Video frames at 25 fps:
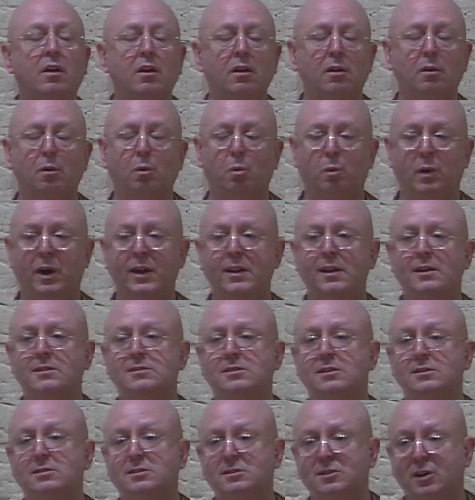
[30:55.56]
where there's
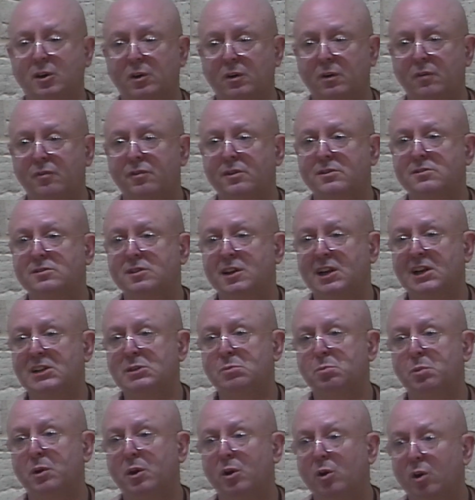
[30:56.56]
a self, there's things
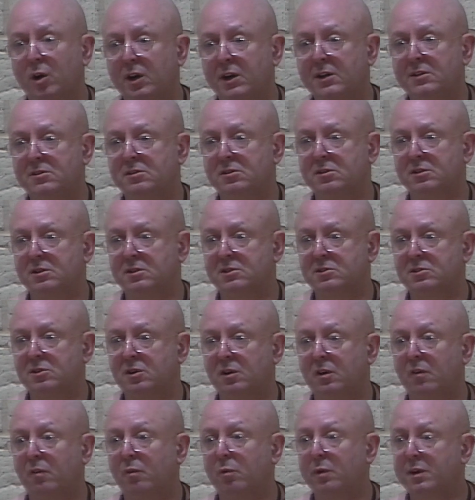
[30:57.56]
belonging to the
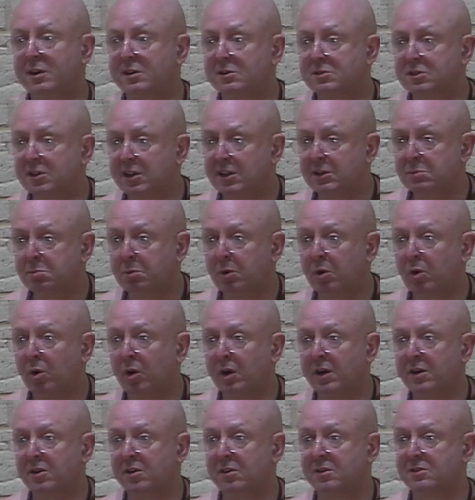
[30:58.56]
self. When there's things
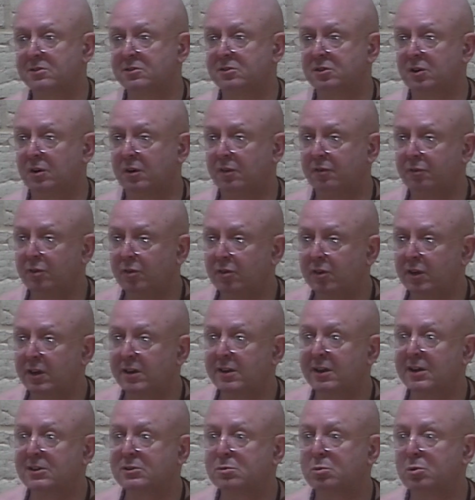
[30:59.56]
belonging to the self, you think
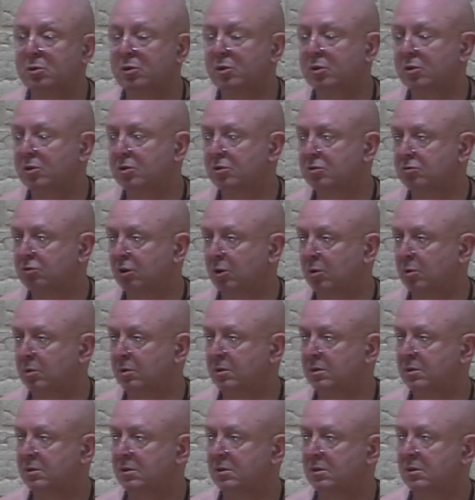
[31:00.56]
that's what you control.
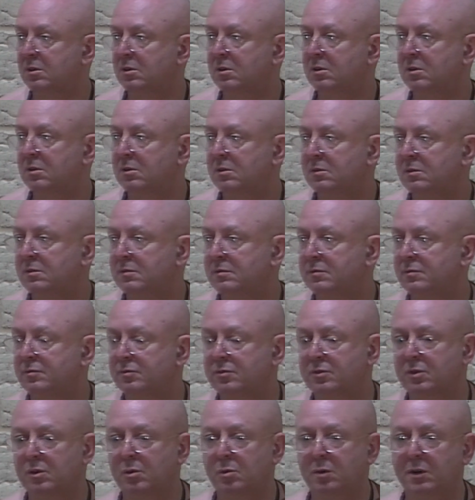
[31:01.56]

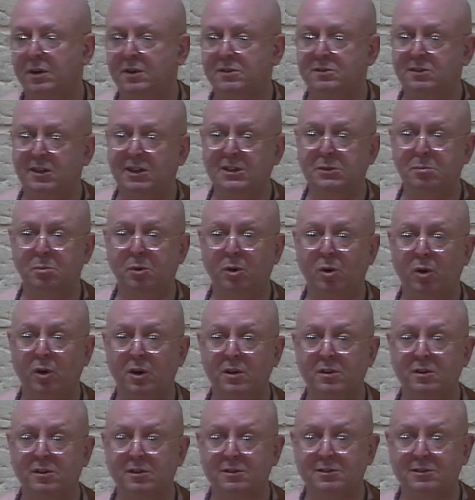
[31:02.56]
When there's things belonging to the